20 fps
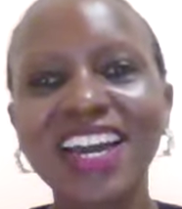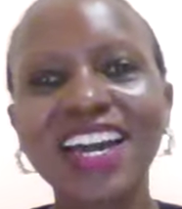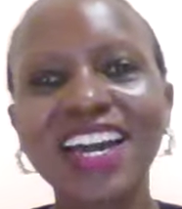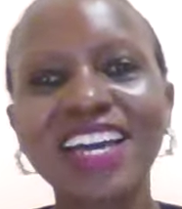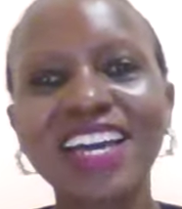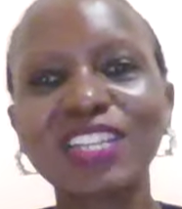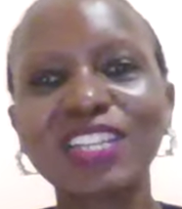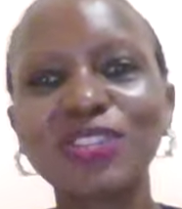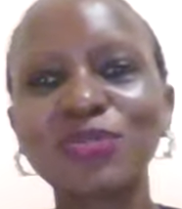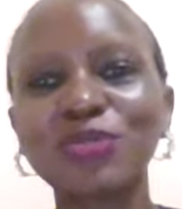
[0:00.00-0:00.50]

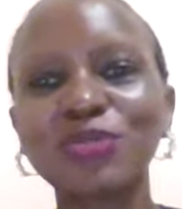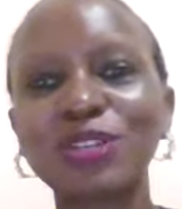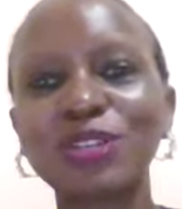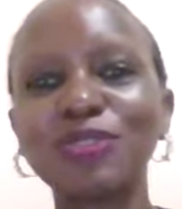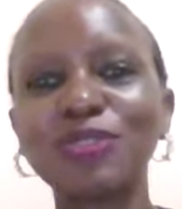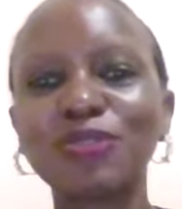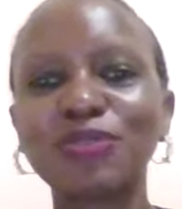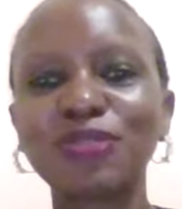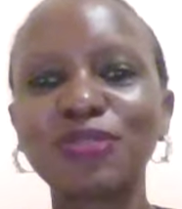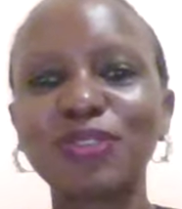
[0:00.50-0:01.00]
And we
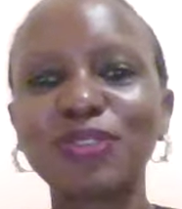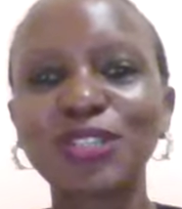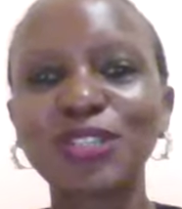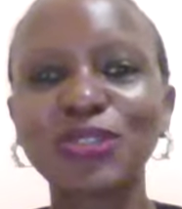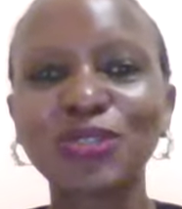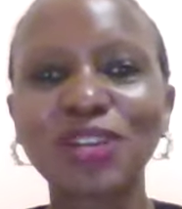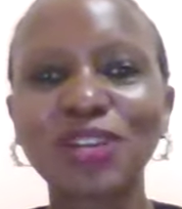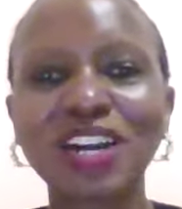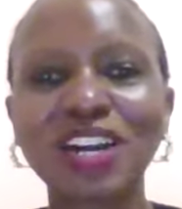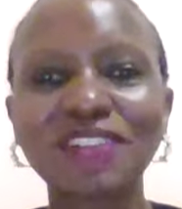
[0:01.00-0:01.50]
look
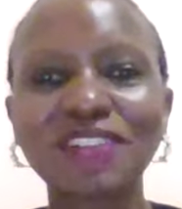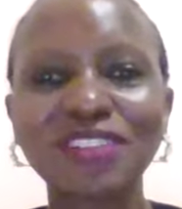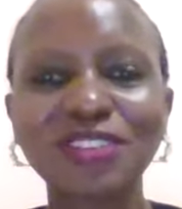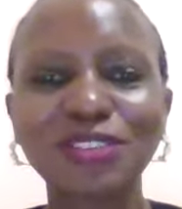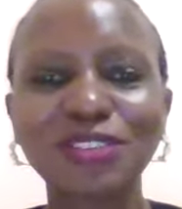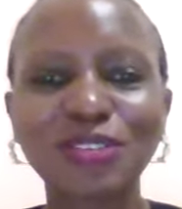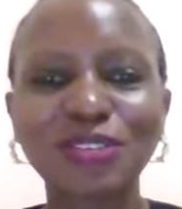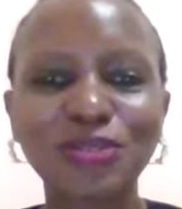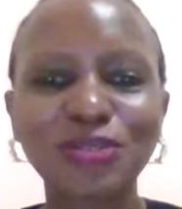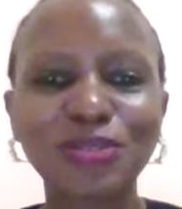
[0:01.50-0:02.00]
forward to
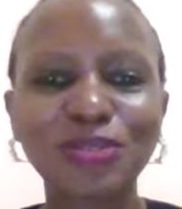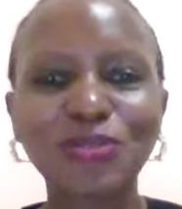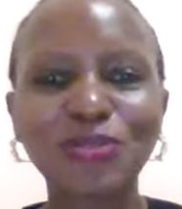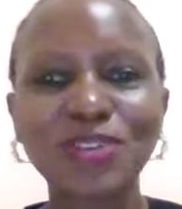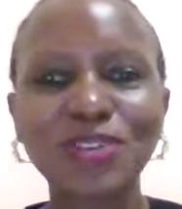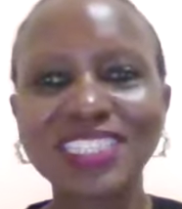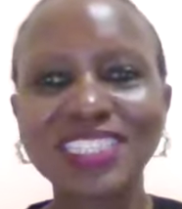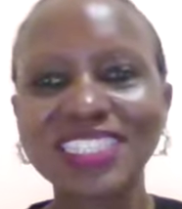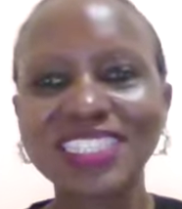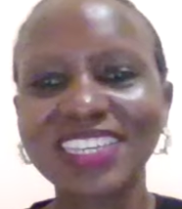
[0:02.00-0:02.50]
having you
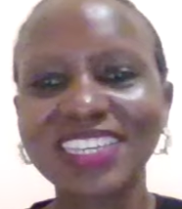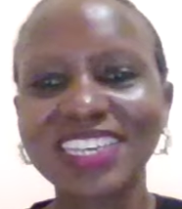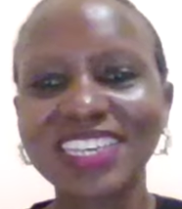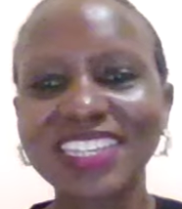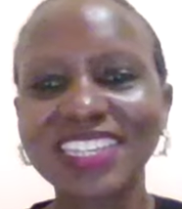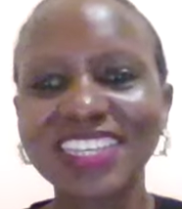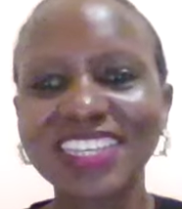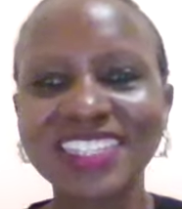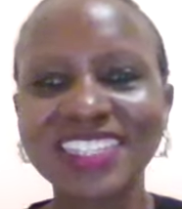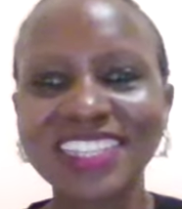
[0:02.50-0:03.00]
once
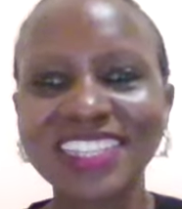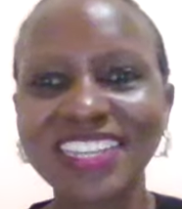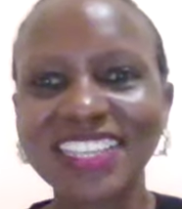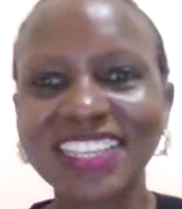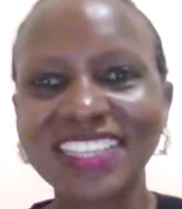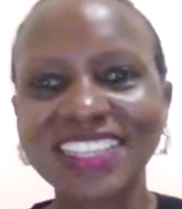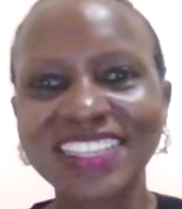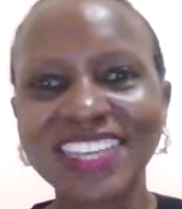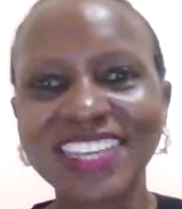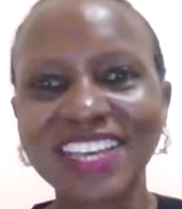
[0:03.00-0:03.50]
again at
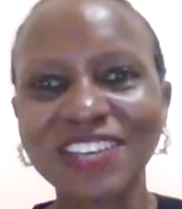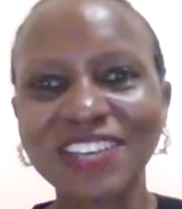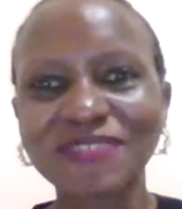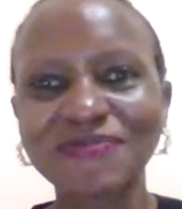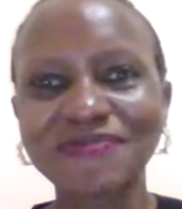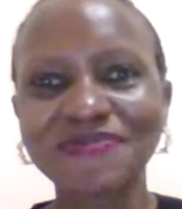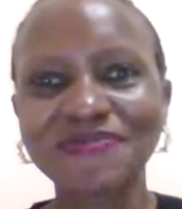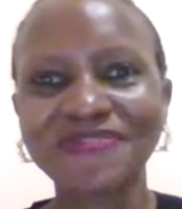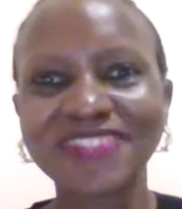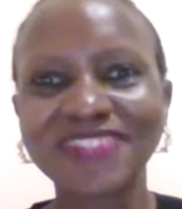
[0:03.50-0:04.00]
another
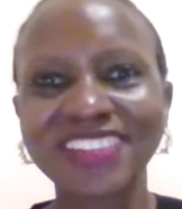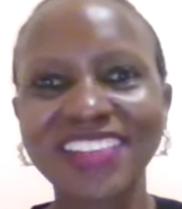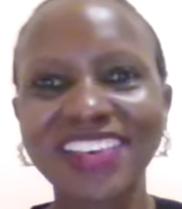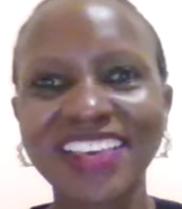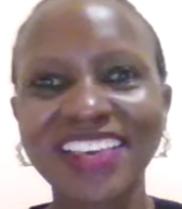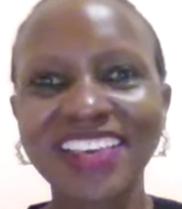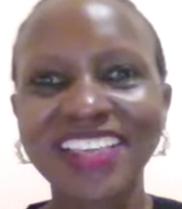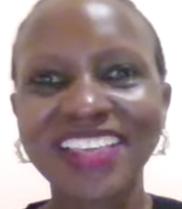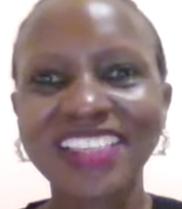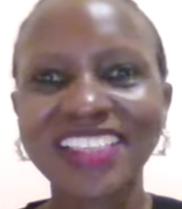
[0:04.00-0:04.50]
time.
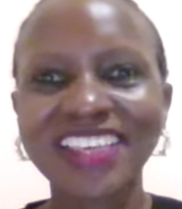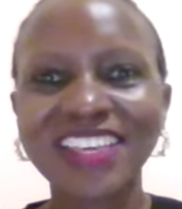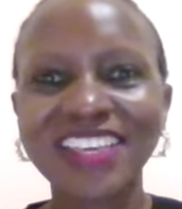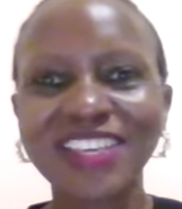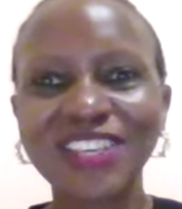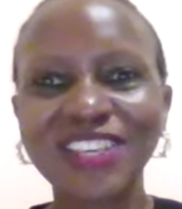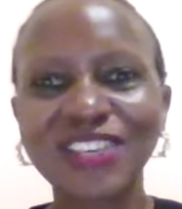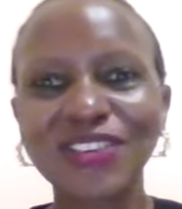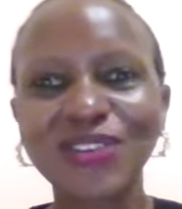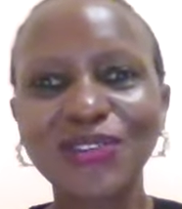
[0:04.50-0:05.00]

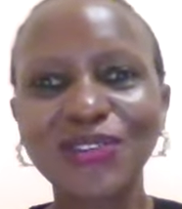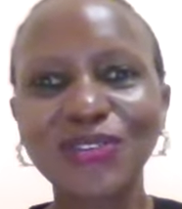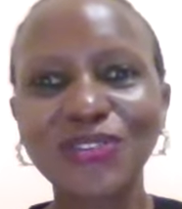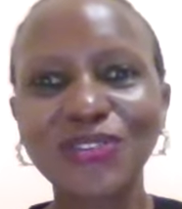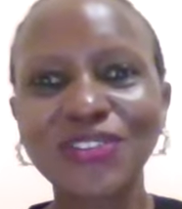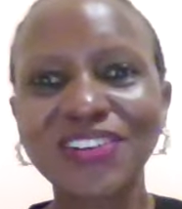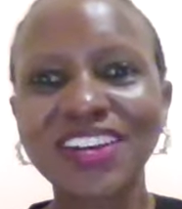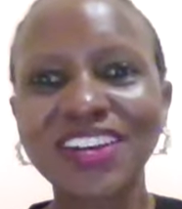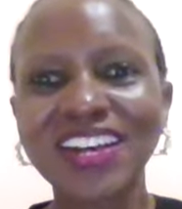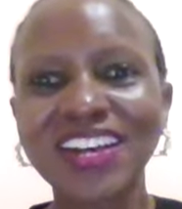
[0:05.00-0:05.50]
Thank
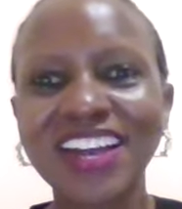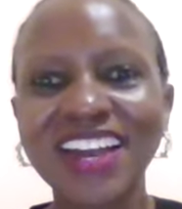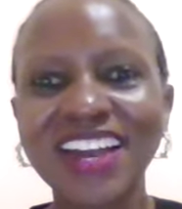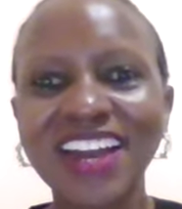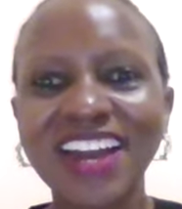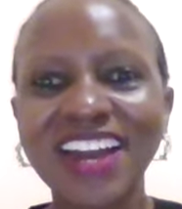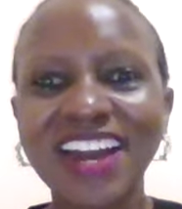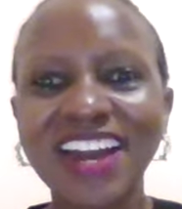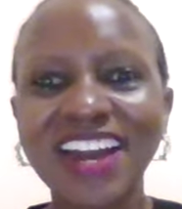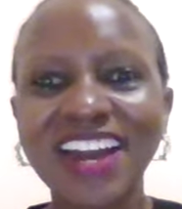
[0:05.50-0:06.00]
you.
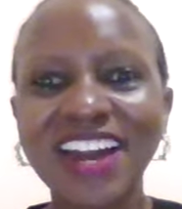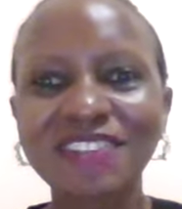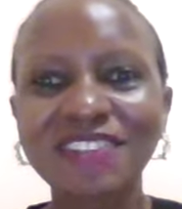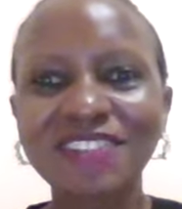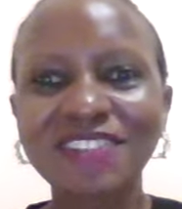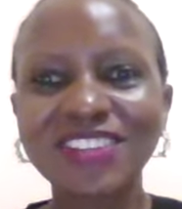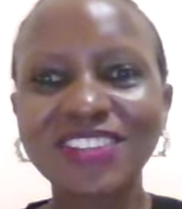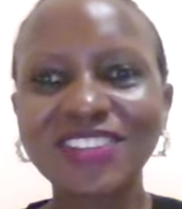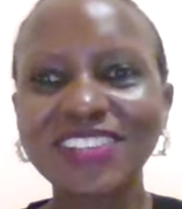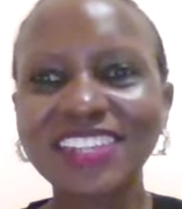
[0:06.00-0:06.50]

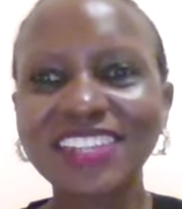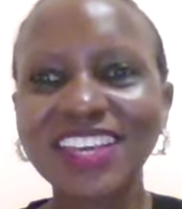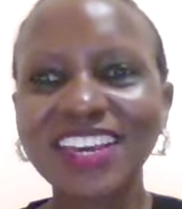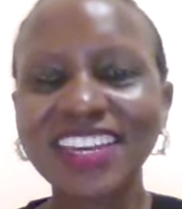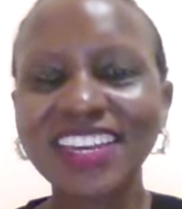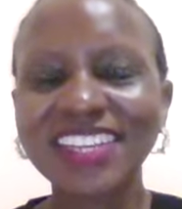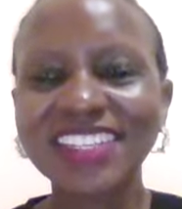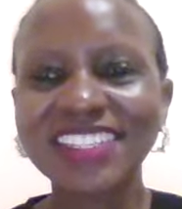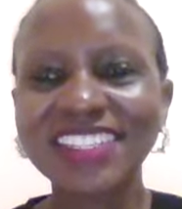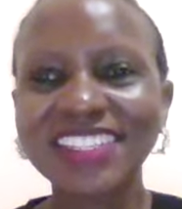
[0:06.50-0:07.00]
Have a good
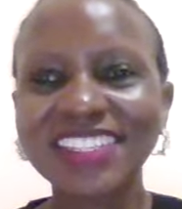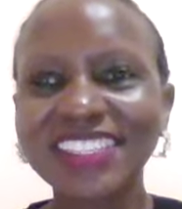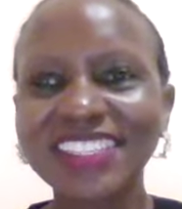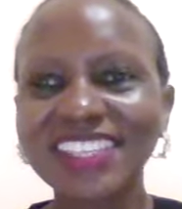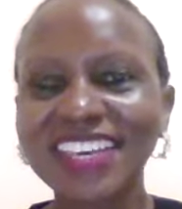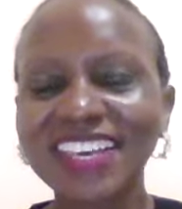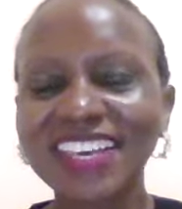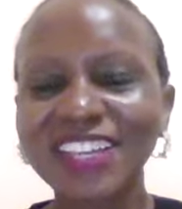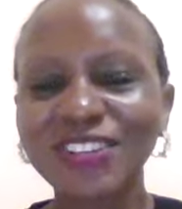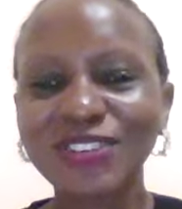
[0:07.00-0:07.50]
night
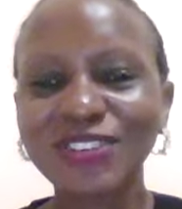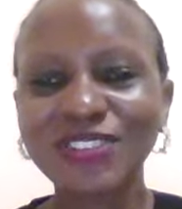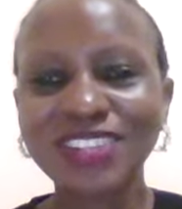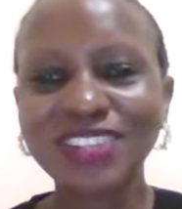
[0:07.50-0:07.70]
and